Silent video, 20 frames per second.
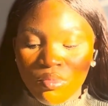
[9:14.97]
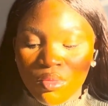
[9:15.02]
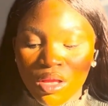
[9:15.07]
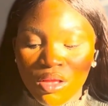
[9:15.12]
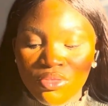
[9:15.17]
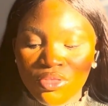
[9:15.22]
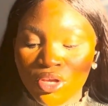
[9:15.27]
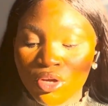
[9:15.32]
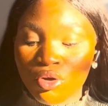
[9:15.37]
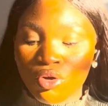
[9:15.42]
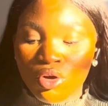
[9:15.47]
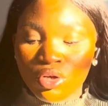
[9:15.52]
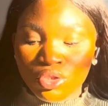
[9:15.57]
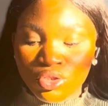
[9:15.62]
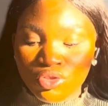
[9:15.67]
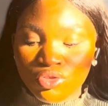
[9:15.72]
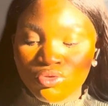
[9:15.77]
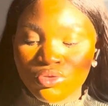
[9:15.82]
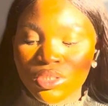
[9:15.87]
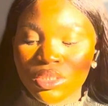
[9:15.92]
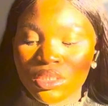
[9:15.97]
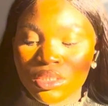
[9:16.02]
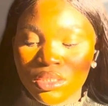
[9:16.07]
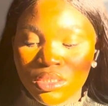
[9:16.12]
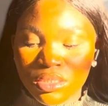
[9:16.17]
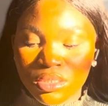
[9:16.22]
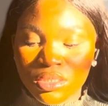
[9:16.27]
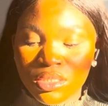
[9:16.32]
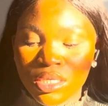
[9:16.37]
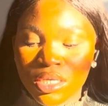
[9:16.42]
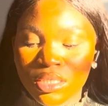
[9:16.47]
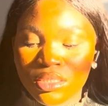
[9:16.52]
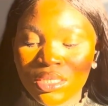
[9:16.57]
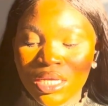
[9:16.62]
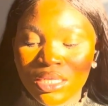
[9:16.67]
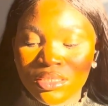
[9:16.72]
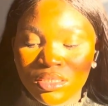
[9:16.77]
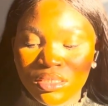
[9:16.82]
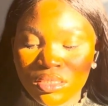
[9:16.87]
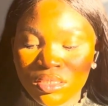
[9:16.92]
The country is dead
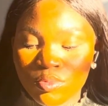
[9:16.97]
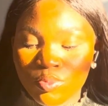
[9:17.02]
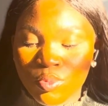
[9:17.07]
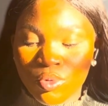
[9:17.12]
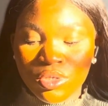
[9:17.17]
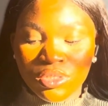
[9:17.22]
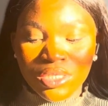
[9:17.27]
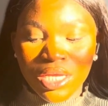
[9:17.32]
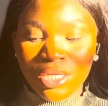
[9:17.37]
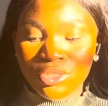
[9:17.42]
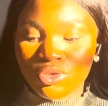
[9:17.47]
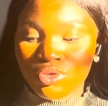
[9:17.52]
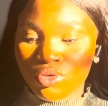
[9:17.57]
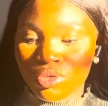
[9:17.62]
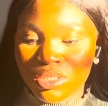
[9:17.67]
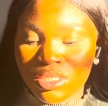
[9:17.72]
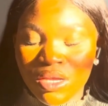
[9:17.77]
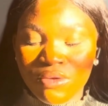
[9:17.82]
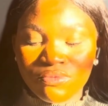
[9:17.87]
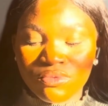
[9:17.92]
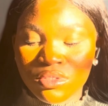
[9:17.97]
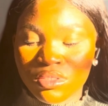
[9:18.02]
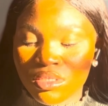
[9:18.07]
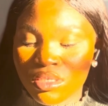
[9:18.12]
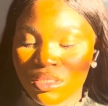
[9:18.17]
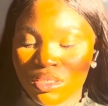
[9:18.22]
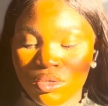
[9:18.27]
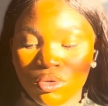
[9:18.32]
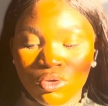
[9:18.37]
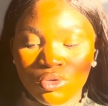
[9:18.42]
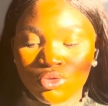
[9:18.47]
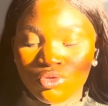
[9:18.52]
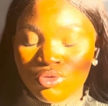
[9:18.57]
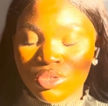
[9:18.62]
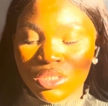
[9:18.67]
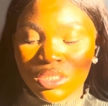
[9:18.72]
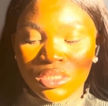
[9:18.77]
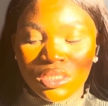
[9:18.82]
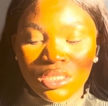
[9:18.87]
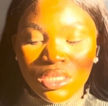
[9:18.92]
at this point. I just have to say the
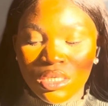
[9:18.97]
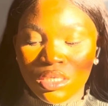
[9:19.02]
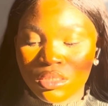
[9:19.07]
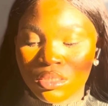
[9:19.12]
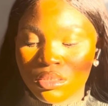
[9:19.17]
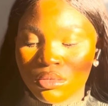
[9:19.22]
country is dead.